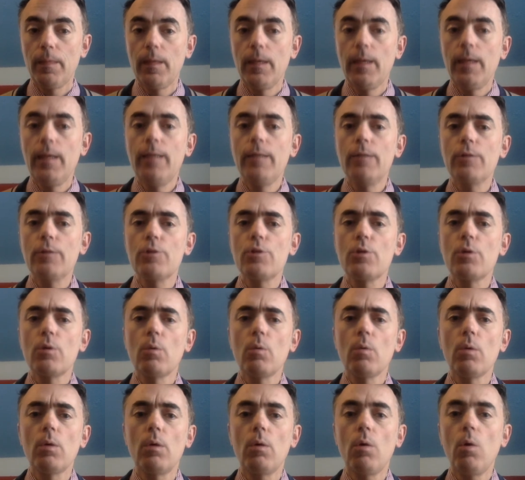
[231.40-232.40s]
In a
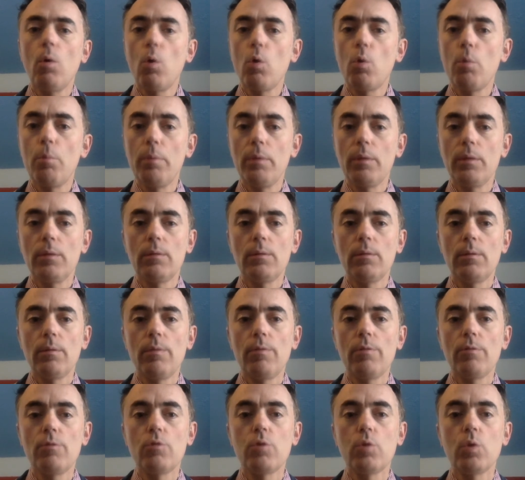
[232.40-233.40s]
circular orbit, the
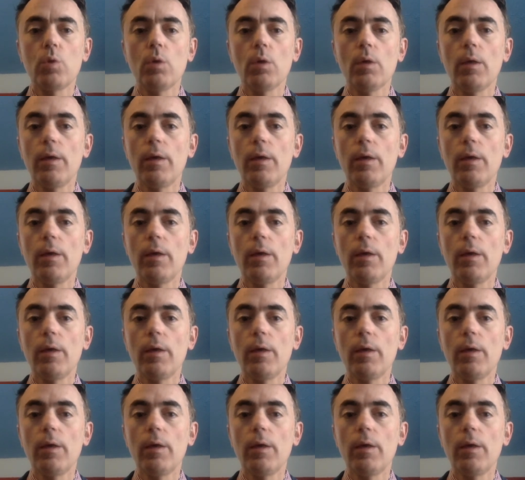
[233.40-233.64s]
total